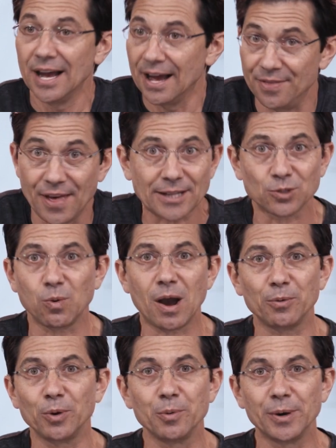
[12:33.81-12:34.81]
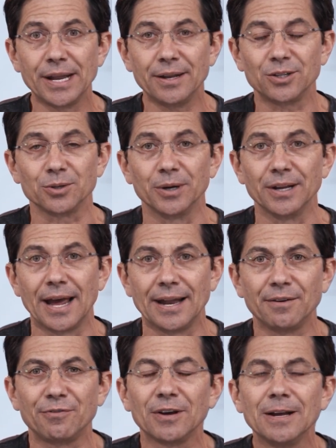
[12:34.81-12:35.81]
And that's why we went into it. And
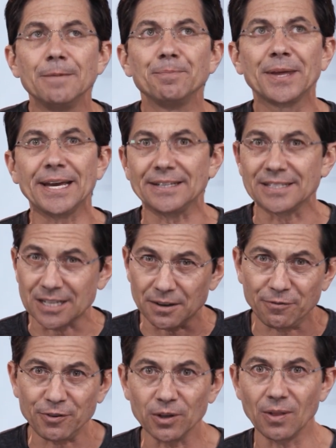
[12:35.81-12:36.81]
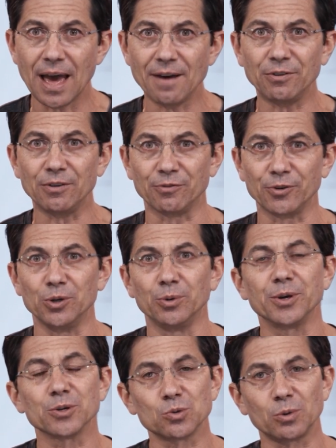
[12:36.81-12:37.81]
if it did feel heavy for you,
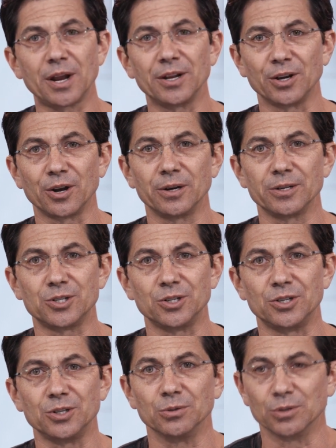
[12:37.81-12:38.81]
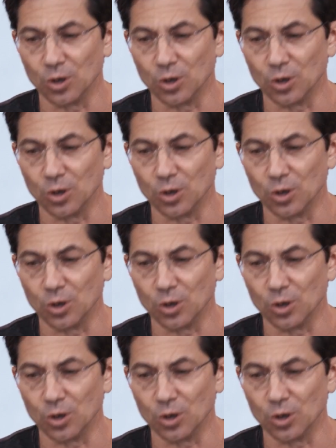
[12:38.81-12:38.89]
here's what I'd encourage you to do.